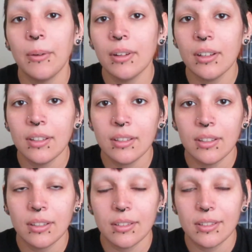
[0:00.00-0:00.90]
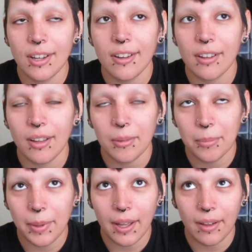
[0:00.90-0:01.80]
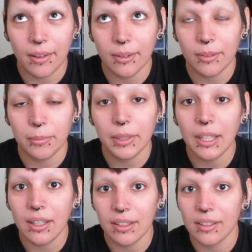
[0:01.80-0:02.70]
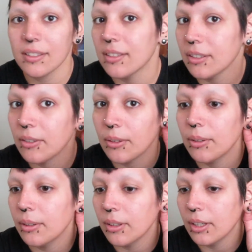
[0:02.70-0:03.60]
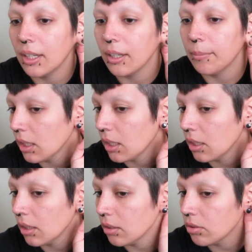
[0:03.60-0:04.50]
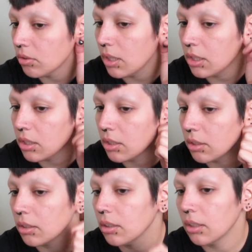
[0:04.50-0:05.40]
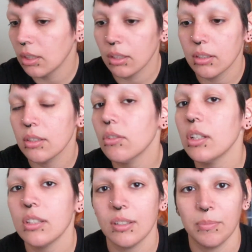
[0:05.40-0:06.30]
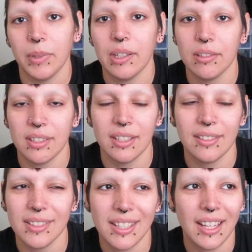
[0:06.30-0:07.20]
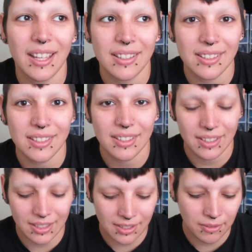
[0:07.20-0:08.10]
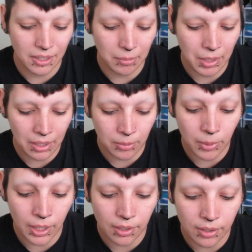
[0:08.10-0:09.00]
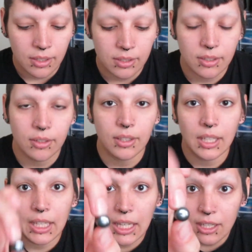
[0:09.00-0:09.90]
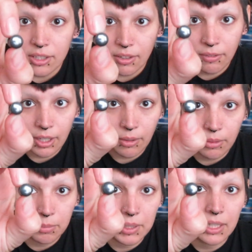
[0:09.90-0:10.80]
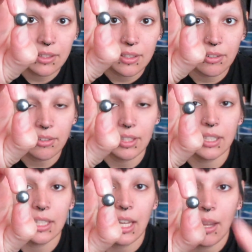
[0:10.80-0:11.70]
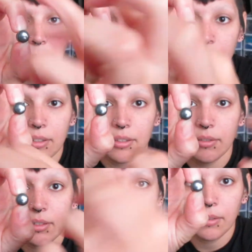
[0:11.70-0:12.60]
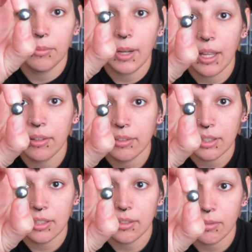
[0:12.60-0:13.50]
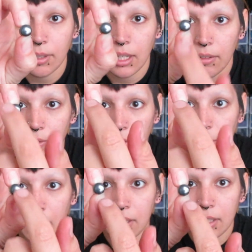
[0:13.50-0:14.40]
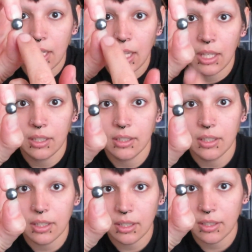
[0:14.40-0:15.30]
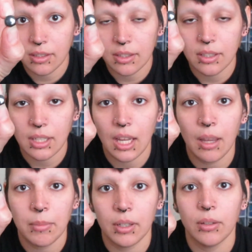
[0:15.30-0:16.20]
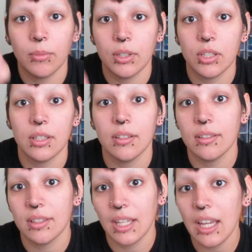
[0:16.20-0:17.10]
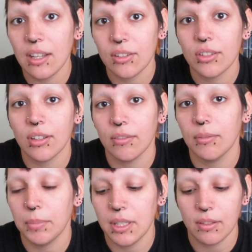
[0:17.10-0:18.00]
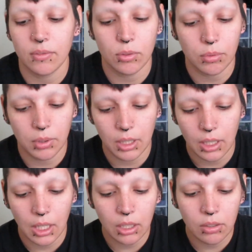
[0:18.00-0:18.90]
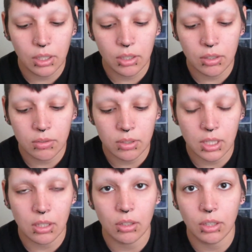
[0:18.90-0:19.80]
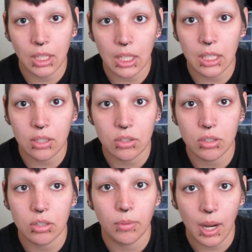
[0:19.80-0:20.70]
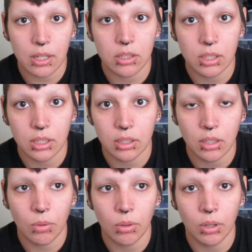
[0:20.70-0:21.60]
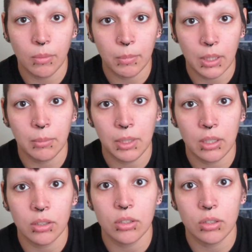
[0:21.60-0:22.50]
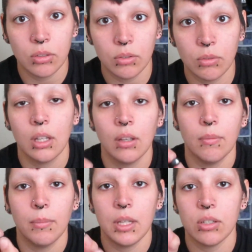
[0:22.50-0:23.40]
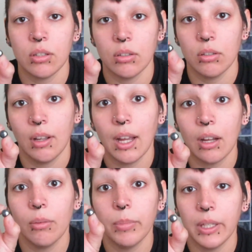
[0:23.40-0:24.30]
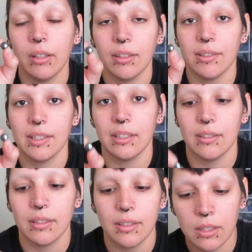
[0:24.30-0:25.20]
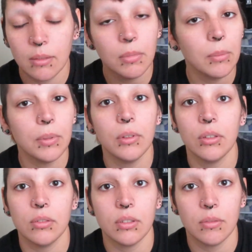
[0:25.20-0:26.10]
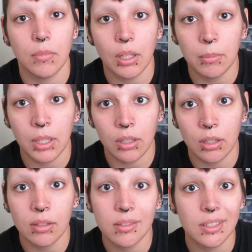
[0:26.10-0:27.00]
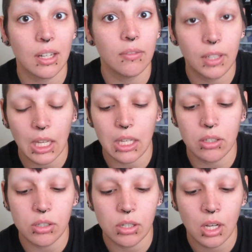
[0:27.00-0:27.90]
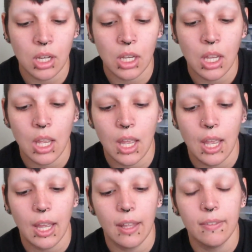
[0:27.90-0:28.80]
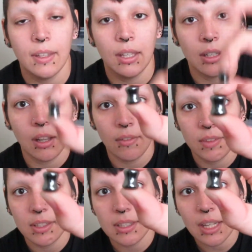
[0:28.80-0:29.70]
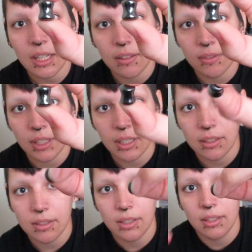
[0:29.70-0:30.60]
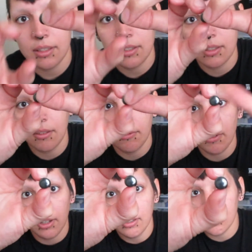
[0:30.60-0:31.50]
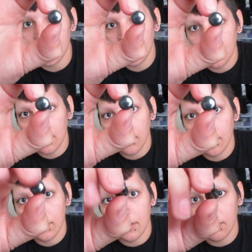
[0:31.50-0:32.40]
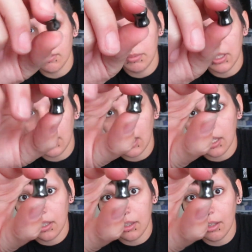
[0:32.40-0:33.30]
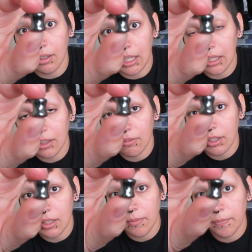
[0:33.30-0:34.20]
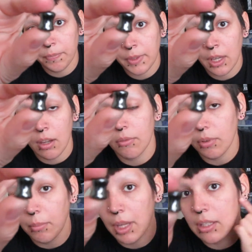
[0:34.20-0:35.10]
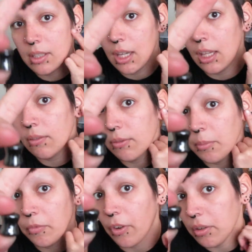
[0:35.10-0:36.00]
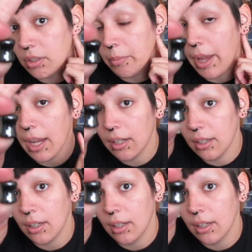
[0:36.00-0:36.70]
we're gonna talk about plugs, or stretched piercings, I guess. Doesn't really matter where. So the gauge of it would be considered the diameter. So it's around this way from end to end is the diameter, which is the gauge of a piece of jewelry. And you can use either gauge, fraction, or millimeter to measure how big this is. Some people use millimeter instead of gauge. And then on the side of it, see, this is the front. This would be the length of it from end to end, from front to back.